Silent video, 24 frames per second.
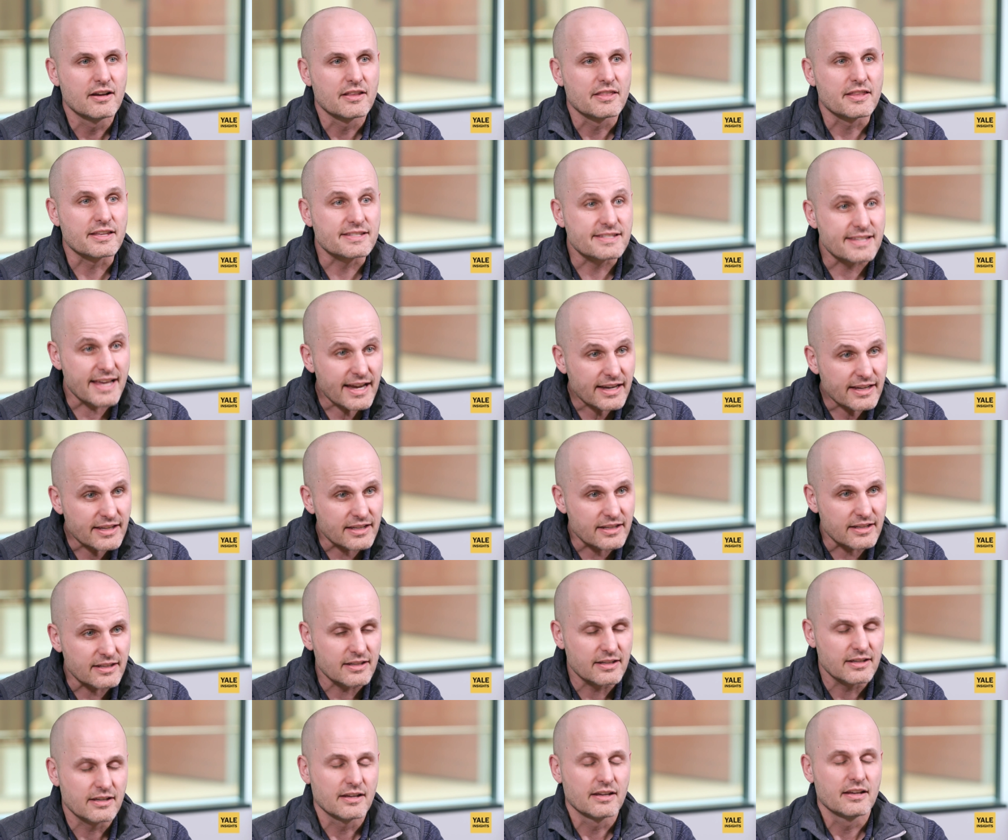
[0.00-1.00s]
The
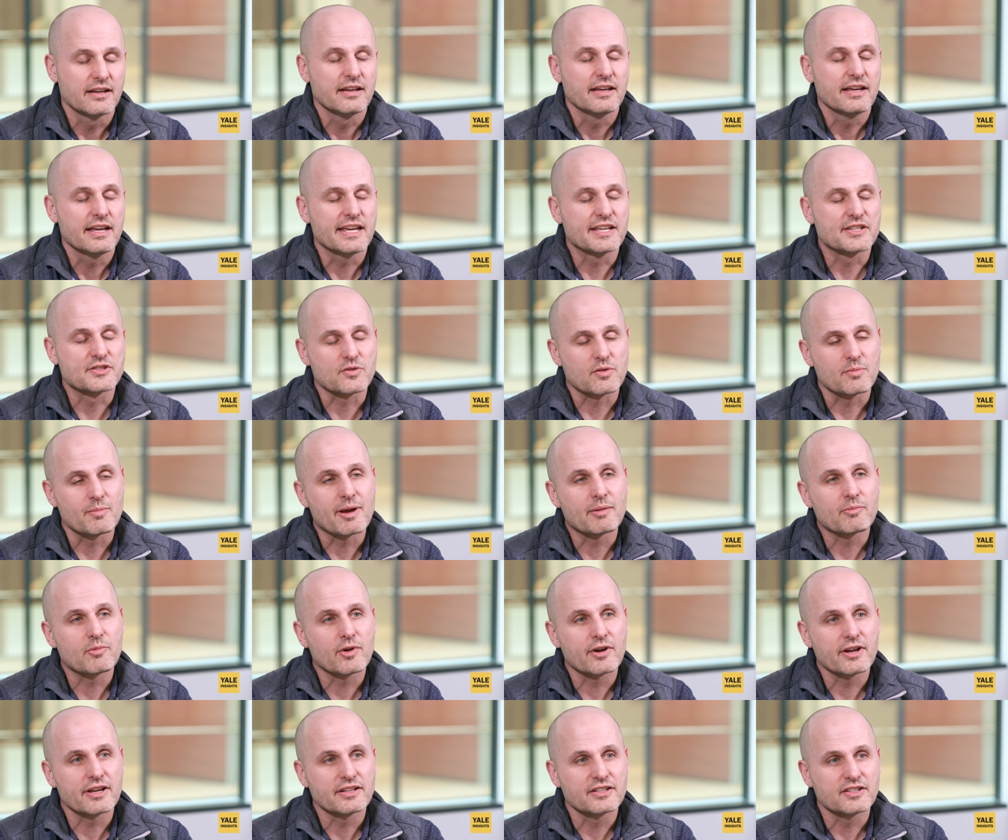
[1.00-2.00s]
second is
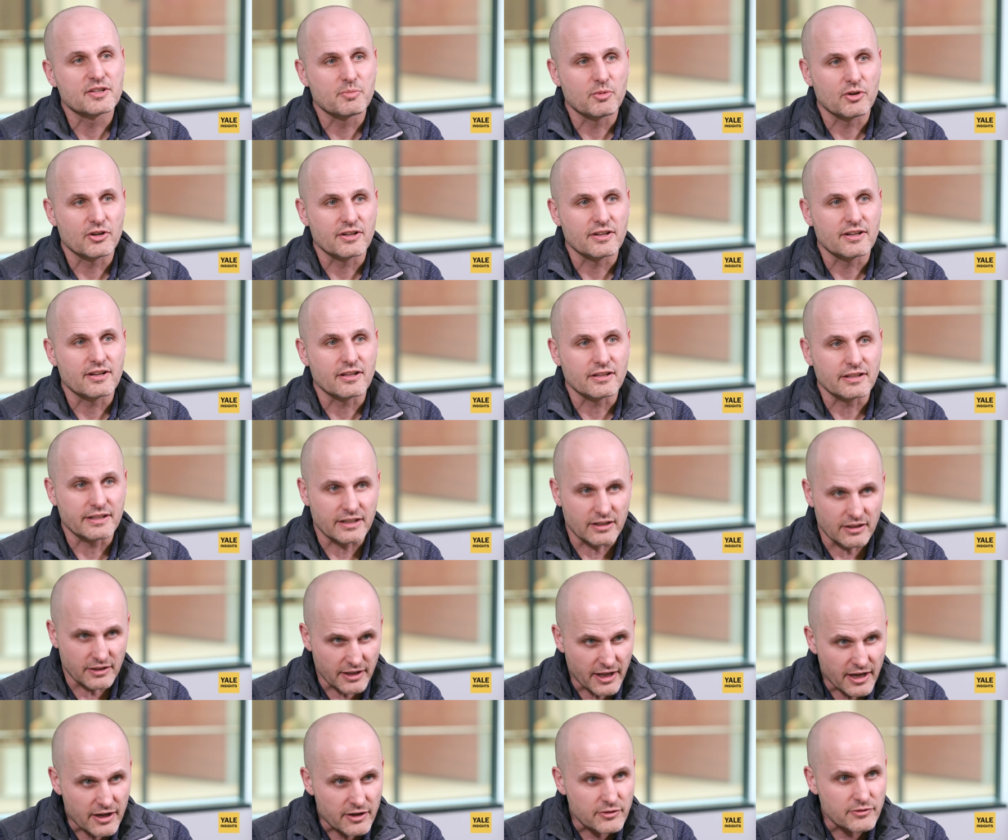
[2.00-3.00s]
remembering to put a little
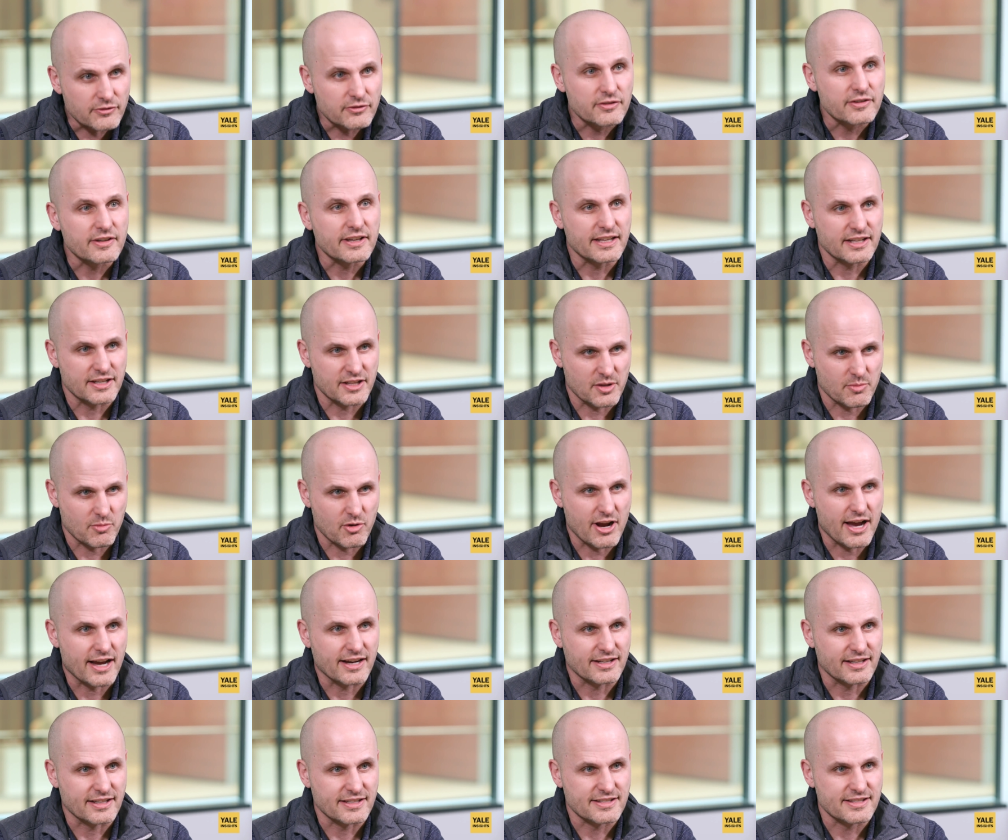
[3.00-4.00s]
love into the
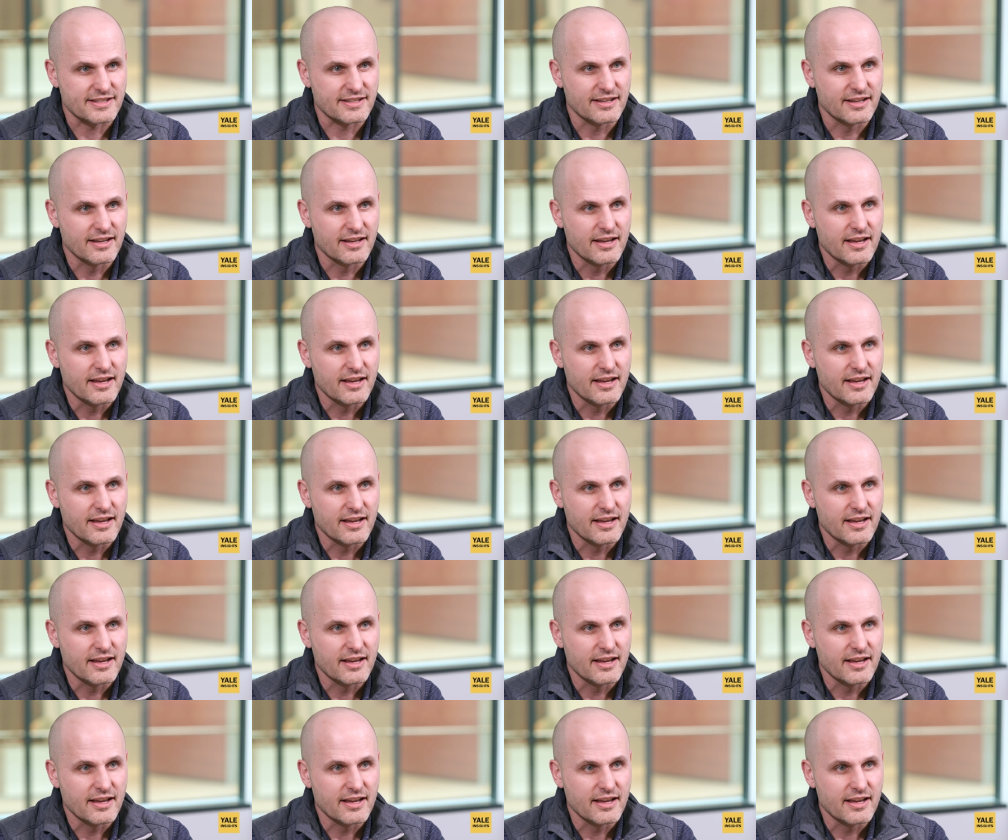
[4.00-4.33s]
practice.